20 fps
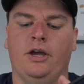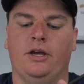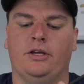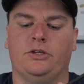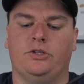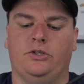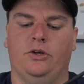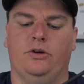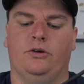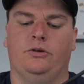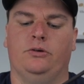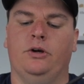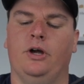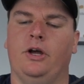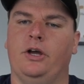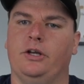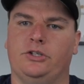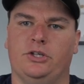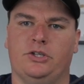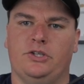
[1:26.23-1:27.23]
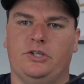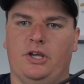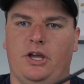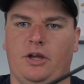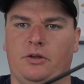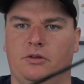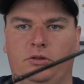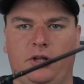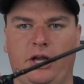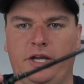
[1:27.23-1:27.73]
So
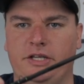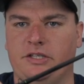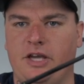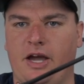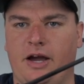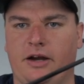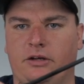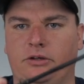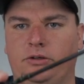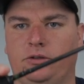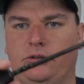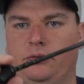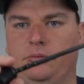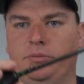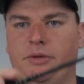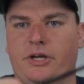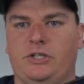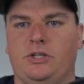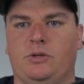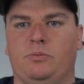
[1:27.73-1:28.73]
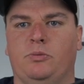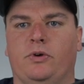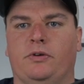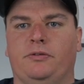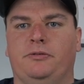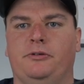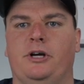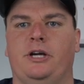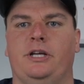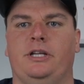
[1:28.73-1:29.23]
just light tackle makes it more
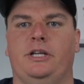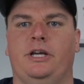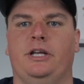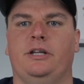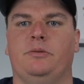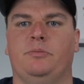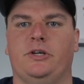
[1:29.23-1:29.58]
fun and it